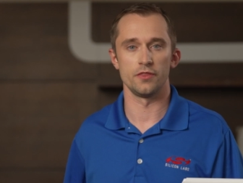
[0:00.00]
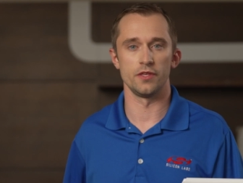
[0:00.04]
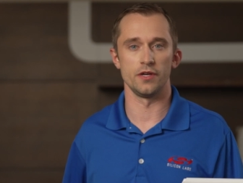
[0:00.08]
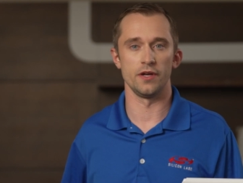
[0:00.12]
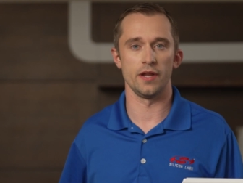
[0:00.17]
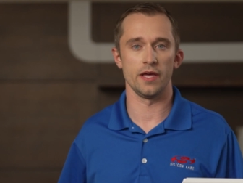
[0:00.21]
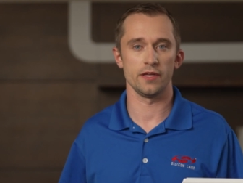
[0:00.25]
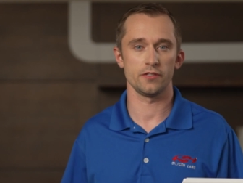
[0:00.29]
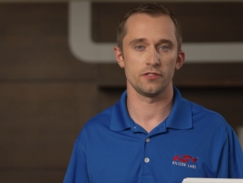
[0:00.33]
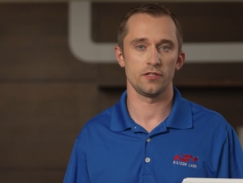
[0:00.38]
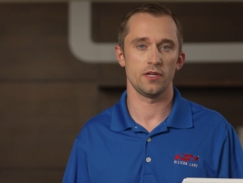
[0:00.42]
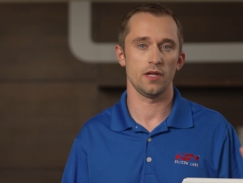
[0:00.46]
The
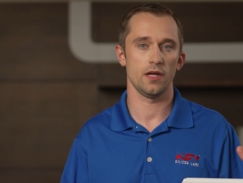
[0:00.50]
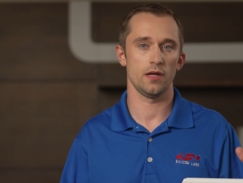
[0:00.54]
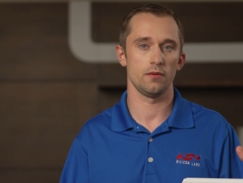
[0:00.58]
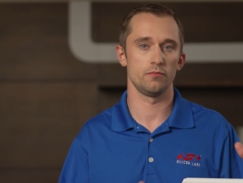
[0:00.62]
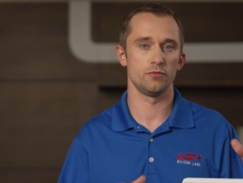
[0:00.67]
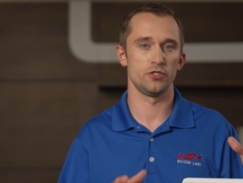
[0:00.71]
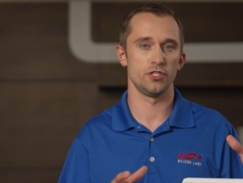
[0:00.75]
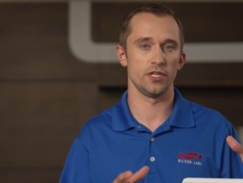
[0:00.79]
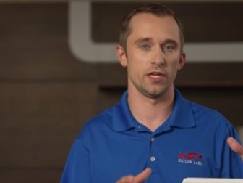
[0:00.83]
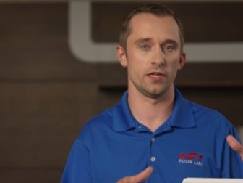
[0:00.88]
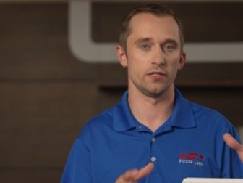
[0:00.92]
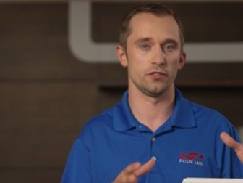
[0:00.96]
Nest
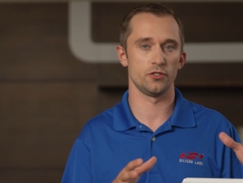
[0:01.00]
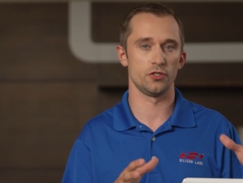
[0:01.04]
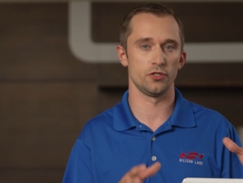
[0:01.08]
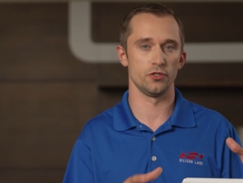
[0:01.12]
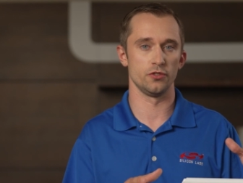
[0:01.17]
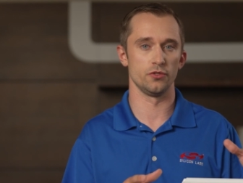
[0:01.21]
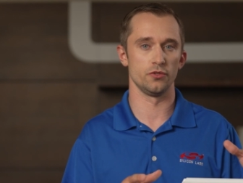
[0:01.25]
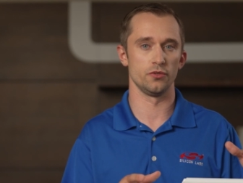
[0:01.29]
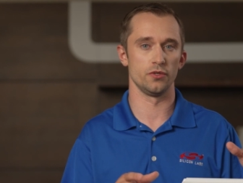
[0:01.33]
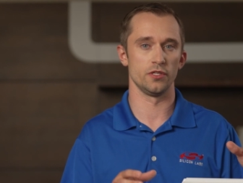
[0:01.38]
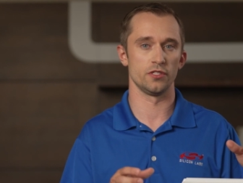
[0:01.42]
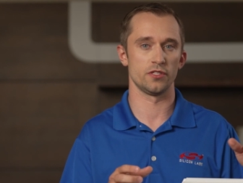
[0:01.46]
Hub Gen
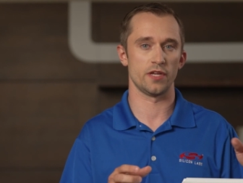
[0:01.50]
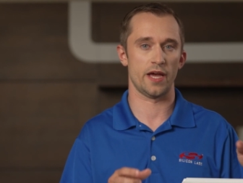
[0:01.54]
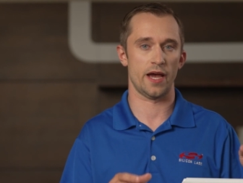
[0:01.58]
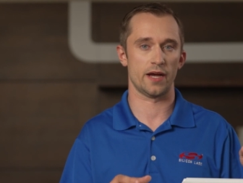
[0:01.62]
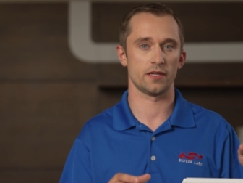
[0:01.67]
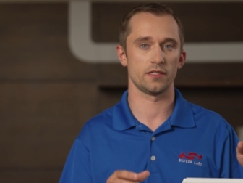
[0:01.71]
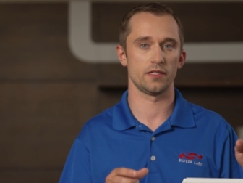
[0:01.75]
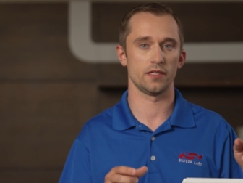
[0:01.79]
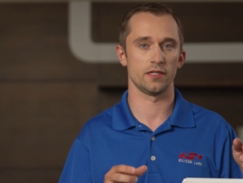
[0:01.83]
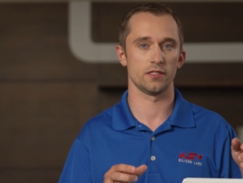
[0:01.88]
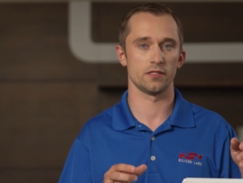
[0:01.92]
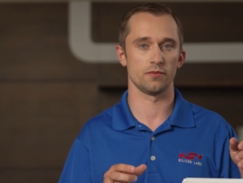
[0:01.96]
2 is
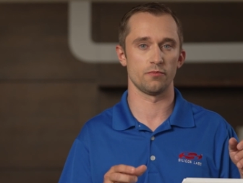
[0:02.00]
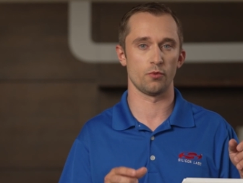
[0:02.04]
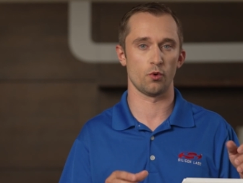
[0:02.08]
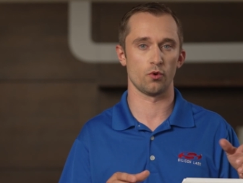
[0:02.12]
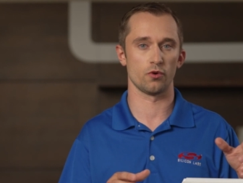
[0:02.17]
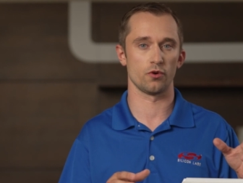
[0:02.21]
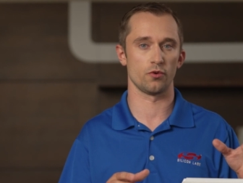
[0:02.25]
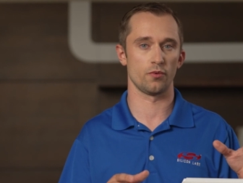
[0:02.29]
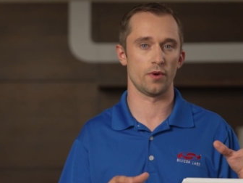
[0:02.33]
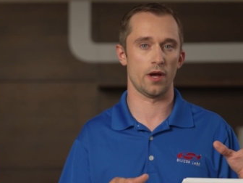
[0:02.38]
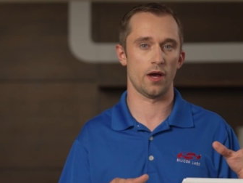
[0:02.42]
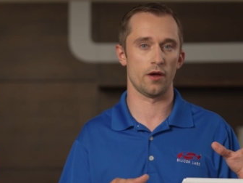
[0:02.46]
acting as a
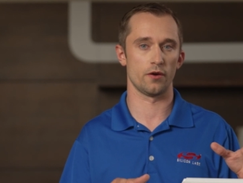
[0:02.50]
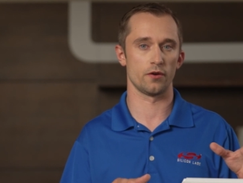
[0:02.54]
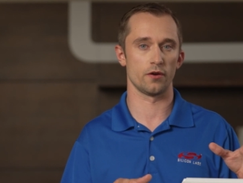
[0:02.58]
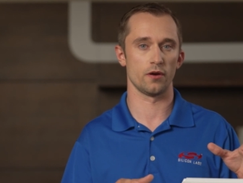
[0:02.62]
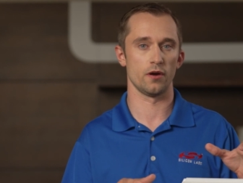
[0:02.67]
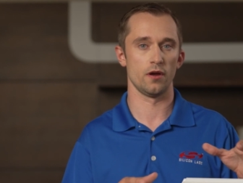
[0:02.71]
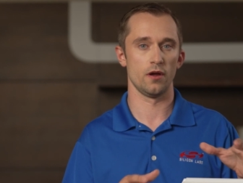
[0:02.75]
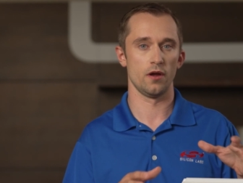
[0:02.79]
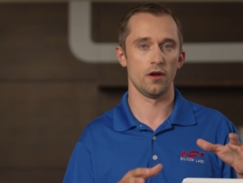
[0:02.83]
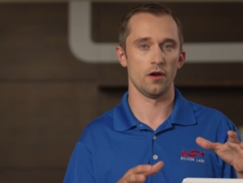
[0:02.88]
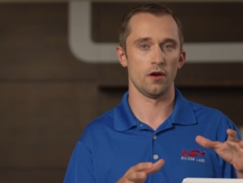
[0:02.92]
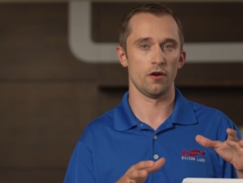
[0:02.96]
border
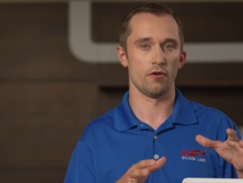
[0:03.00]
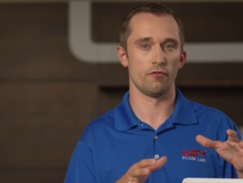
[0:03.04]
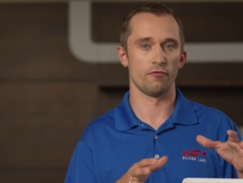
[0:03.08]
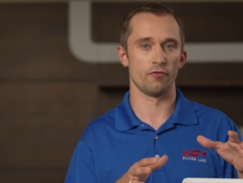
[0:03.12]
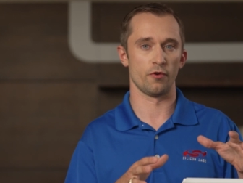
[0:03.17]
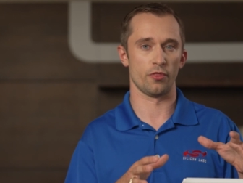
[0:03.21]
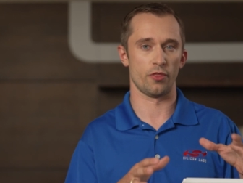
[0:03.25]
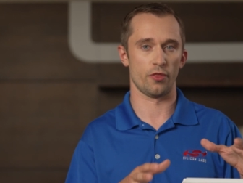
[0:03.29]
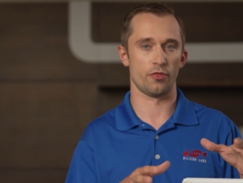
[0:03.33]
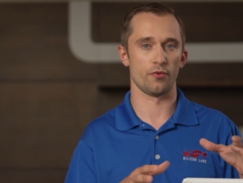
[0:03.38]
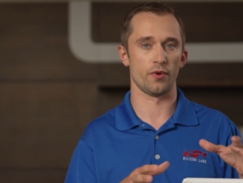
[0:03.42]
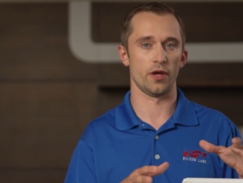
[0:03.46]
router
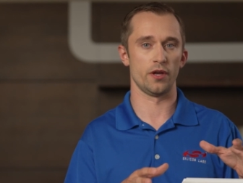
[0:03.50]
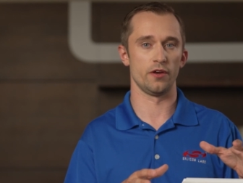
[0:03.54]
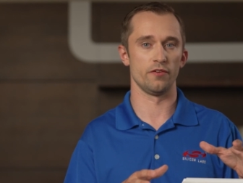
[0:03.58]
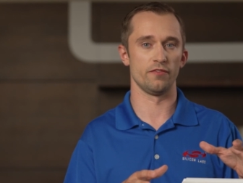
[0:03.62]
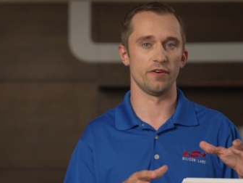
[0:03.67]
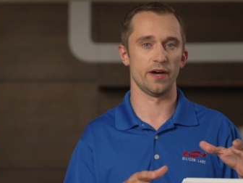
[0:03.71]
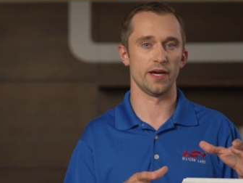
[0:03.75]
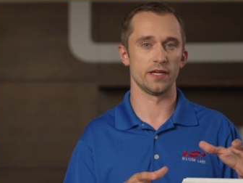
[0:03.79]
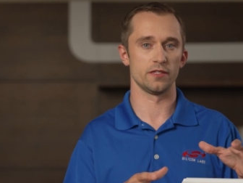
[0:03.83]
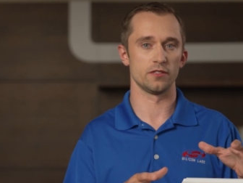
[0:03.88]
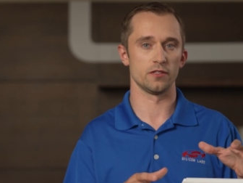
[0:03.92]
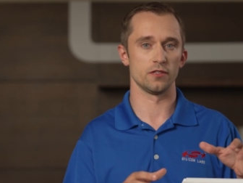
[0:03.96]
for the Thread
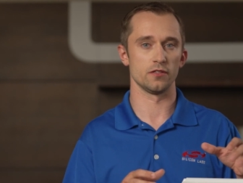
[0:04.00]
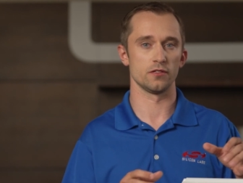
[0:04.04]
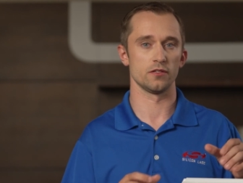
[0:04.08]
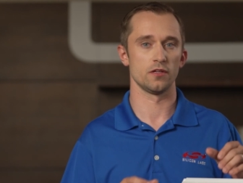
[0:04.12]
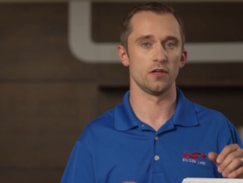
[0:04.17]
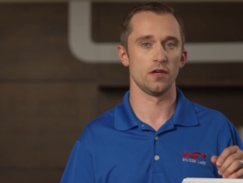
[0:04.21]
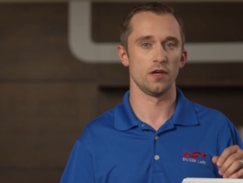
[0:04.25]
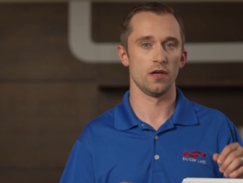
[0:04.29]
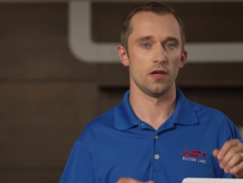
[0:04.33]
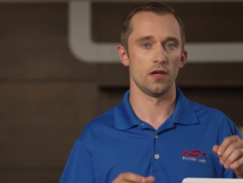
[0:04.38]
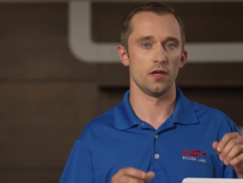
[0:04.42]
devices,